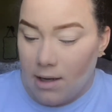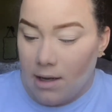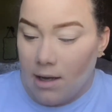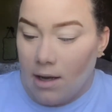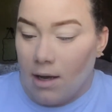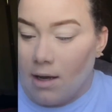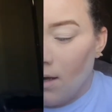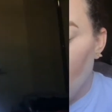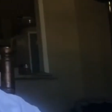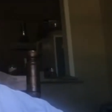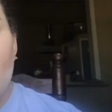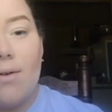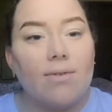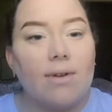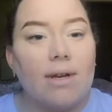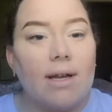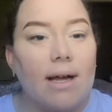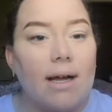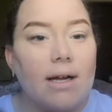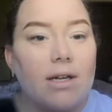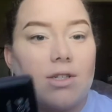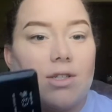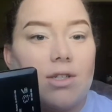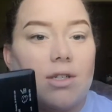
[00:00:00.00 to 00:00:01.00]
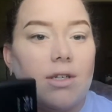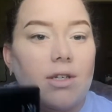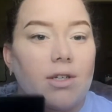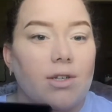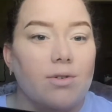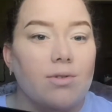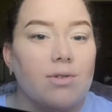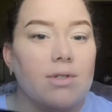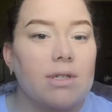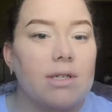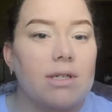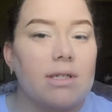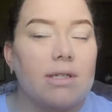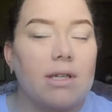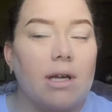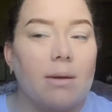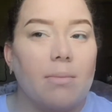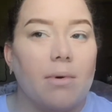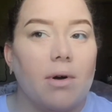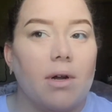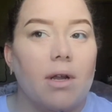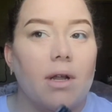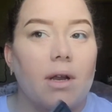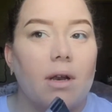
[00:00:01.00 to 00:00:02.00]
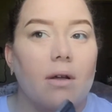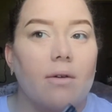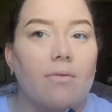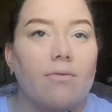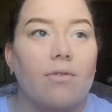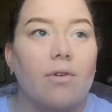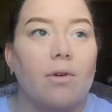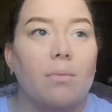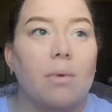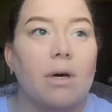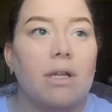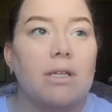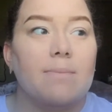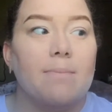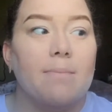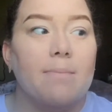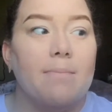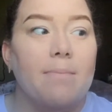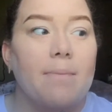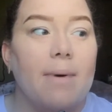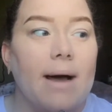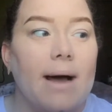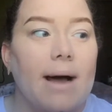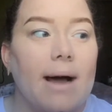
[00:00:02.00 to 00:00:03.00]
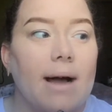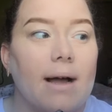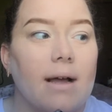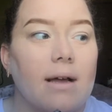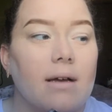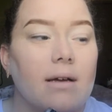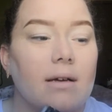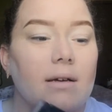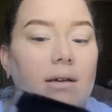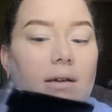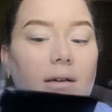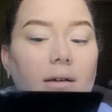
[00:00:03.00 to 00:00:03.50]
I haven't actually used this. I bought it a few months back,